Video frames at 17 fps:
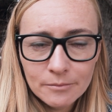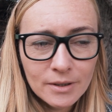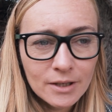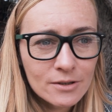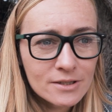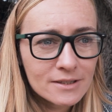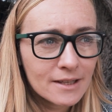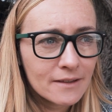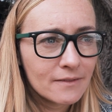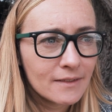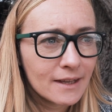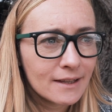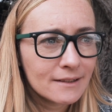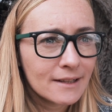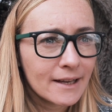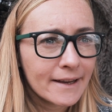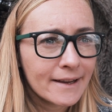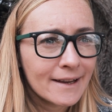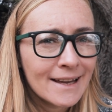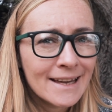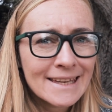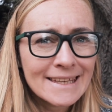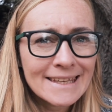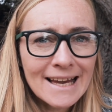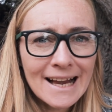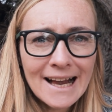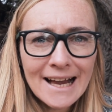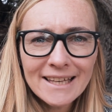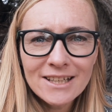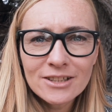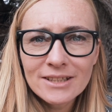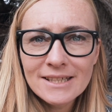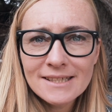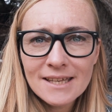because they think like, yeah, I'm
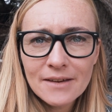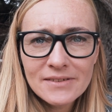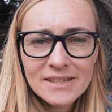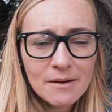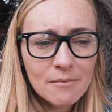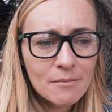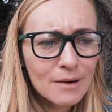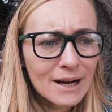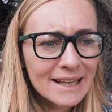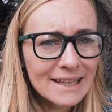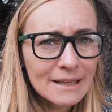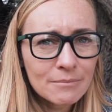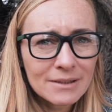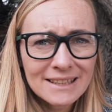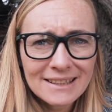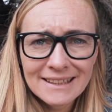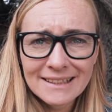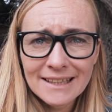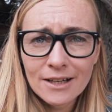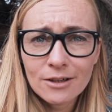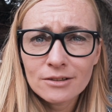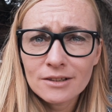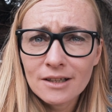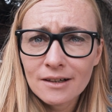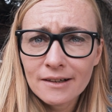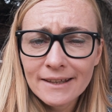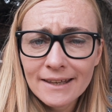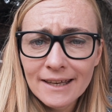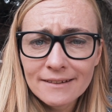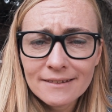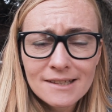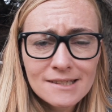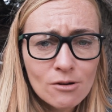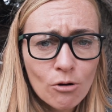gonna save some money, but then I'm gonna
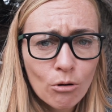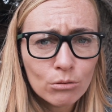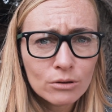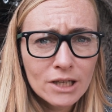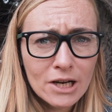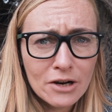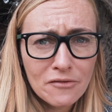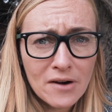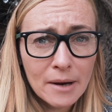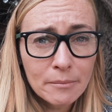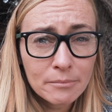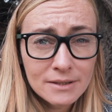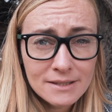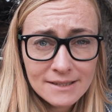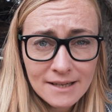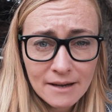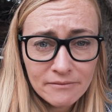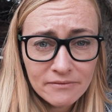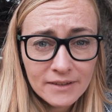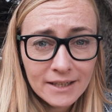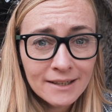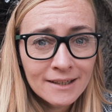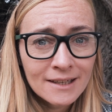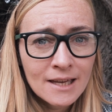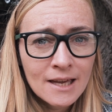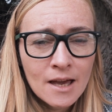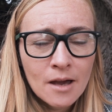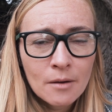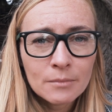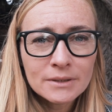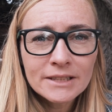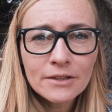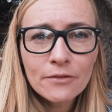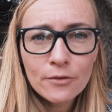get this old crappy something.
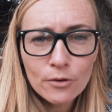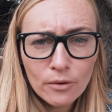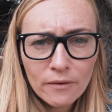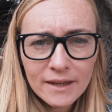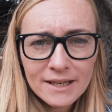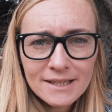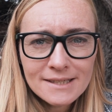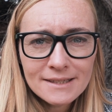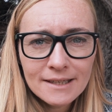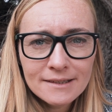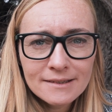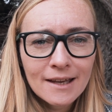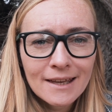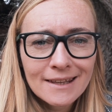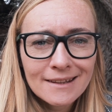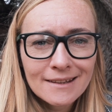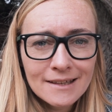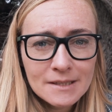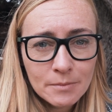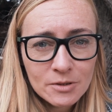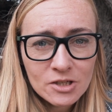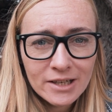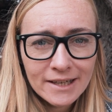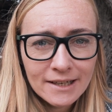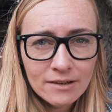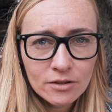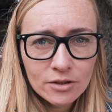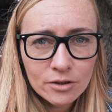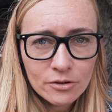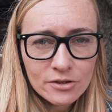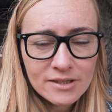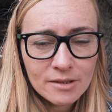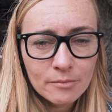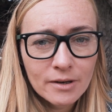But the truth is that, especially here in
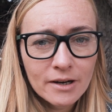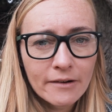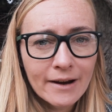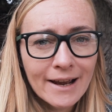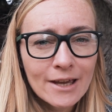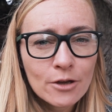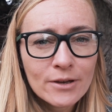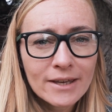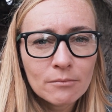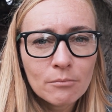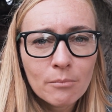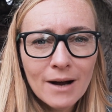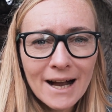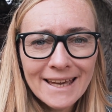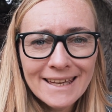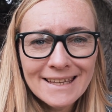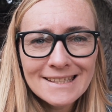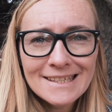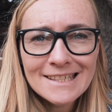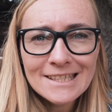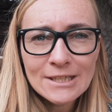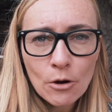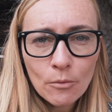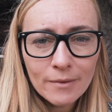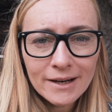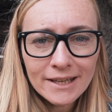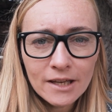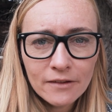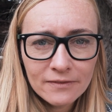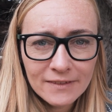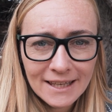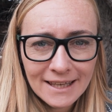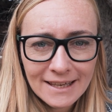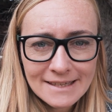North America, you can buy so many
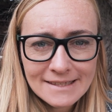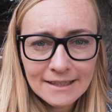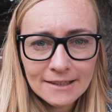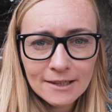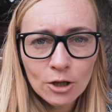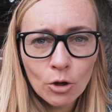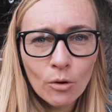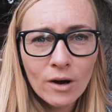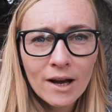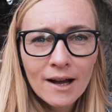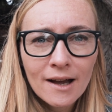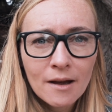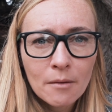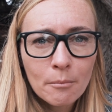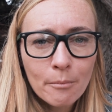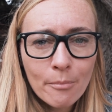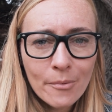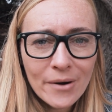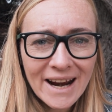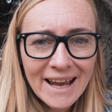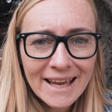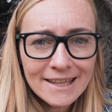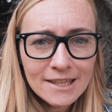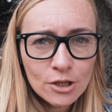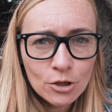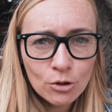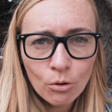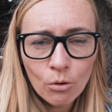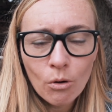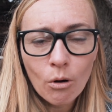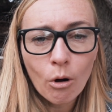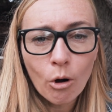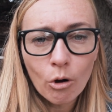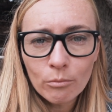things that look brand
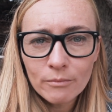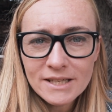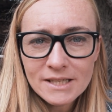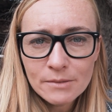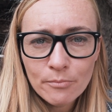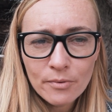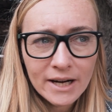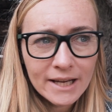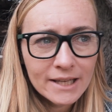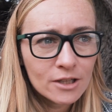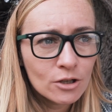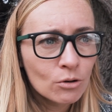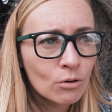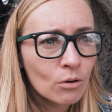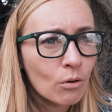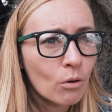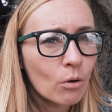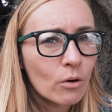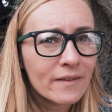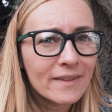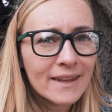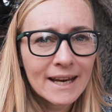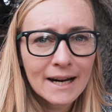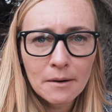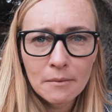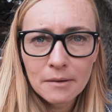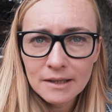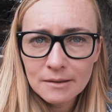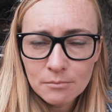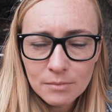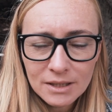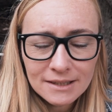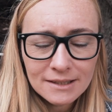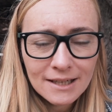new, almost brand new, or they are
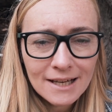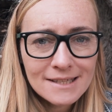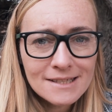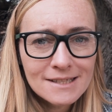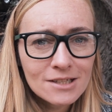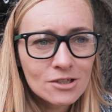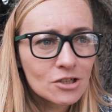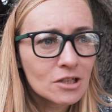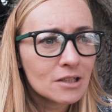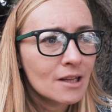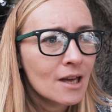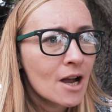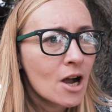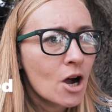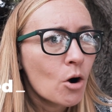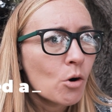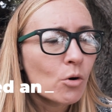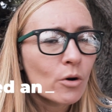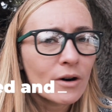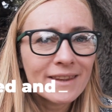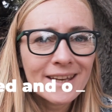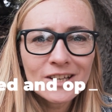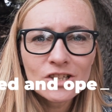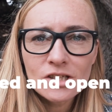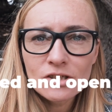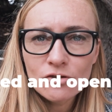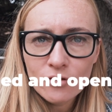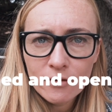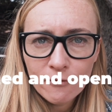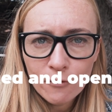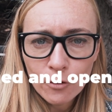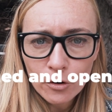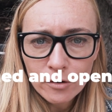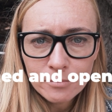in mint condition, or they're just
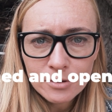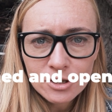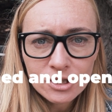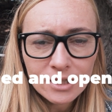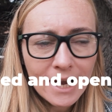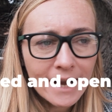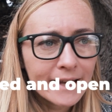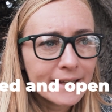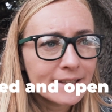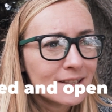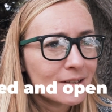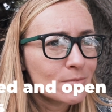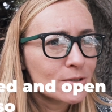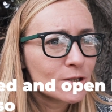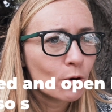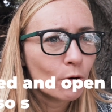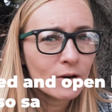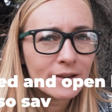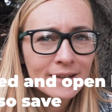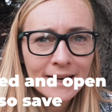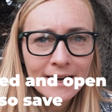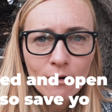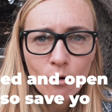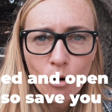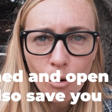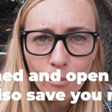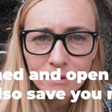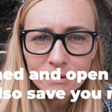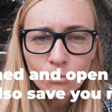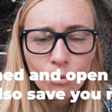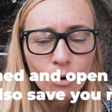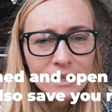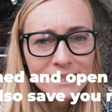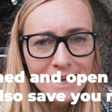refurbished items, or they're
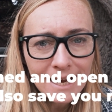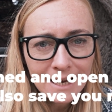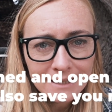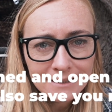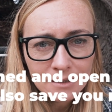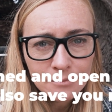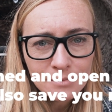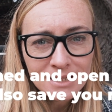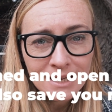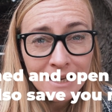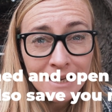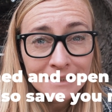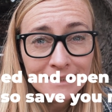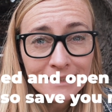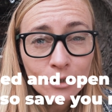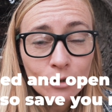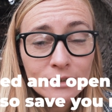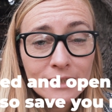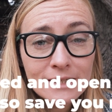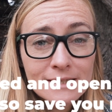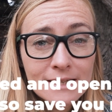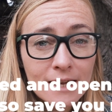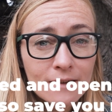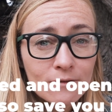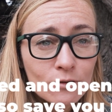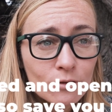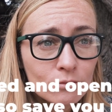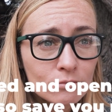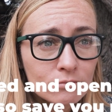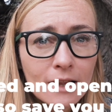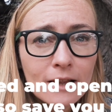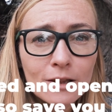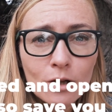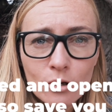open box items that gonna save you
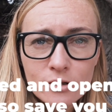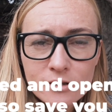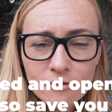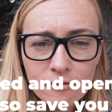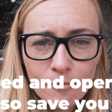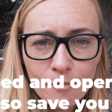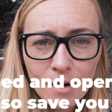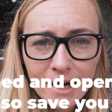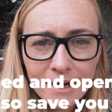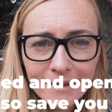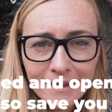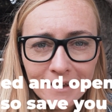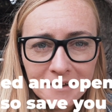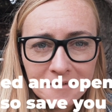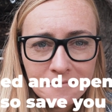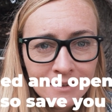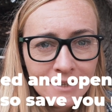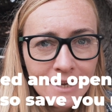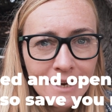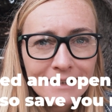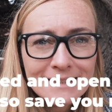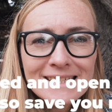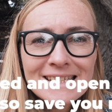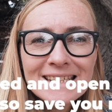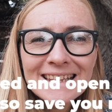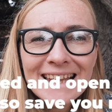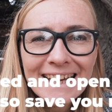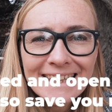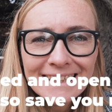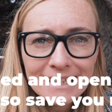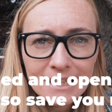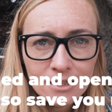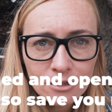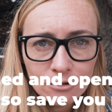lots of money. They are
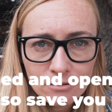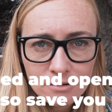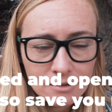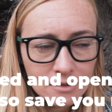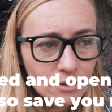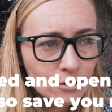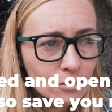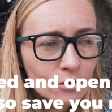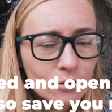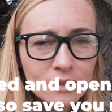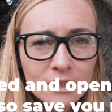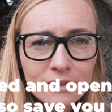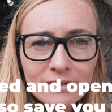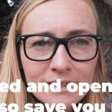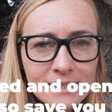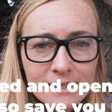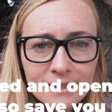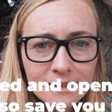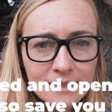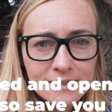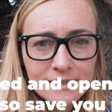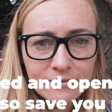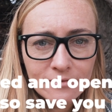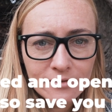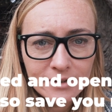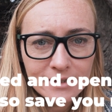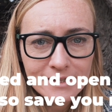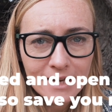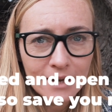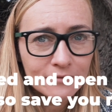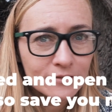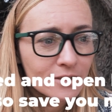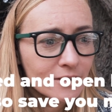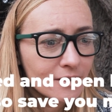slightly used. You're not gonna even see the difference.
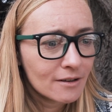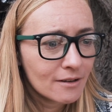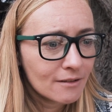After